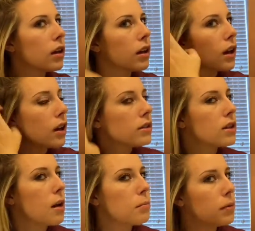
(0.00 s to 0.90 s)
kind of
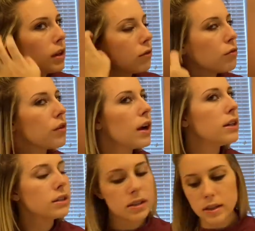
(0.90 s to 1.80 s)
stopped being
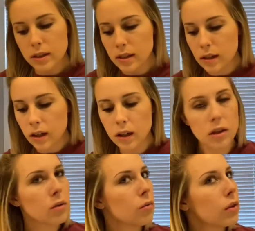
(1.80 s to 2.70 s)
friends,
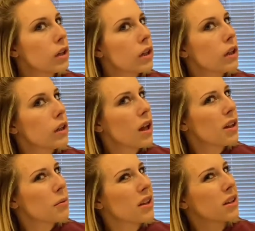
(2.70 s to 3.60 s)
really. Not
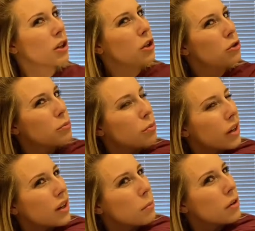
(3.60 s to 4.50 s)
like we had like a huge
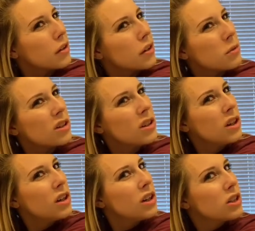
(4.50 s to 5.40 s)
breakup or anything, but
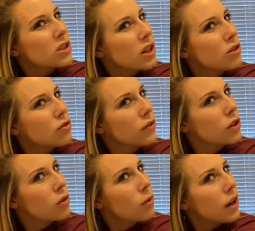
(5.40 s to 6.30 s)
just kind of drifted
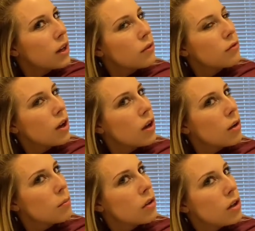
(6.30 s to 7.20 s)
away
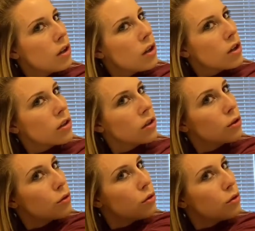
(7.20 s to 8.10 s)
from the
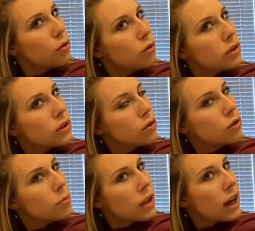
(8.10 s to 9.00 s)
little
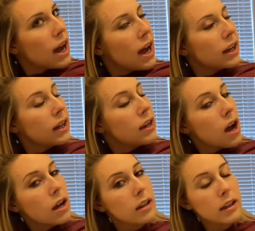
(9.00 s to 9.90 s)
group that I had. And
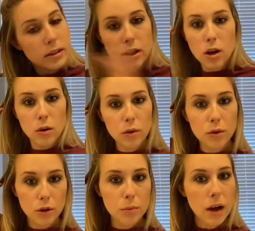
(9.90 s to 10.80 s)
not like, so the
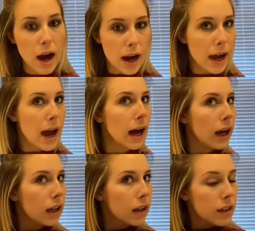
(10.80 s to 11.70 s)
group that I
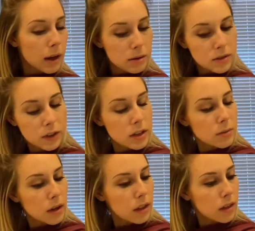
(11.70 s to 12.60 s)
had that I was friends
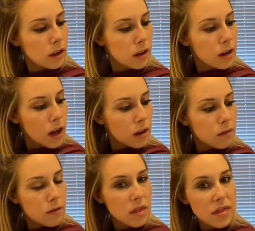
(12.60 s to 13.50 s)
with, none
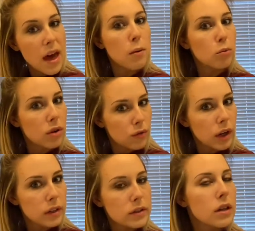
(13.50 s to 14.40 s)
of them were
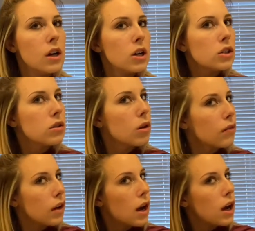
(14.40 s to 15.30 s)
friends. So
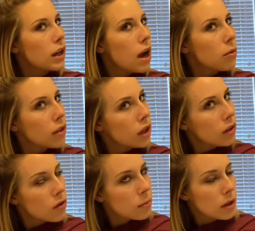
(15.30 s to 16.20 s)
whenever I hung out with any of
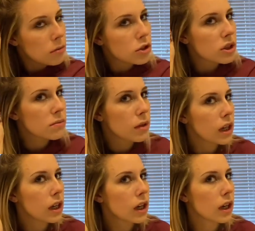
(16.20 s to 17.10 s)
them, it was just
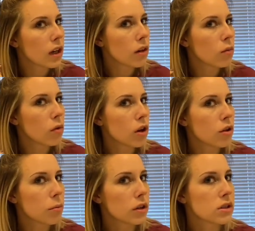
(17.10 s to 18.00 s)
me and one other
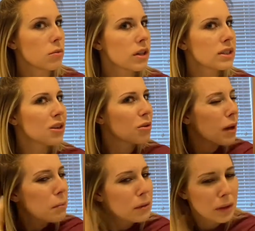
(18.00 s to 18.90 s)
person. When I say group,
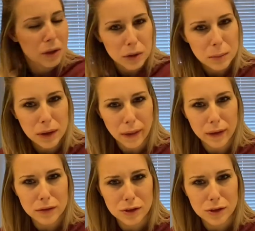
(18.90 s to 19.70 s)
I literally mean like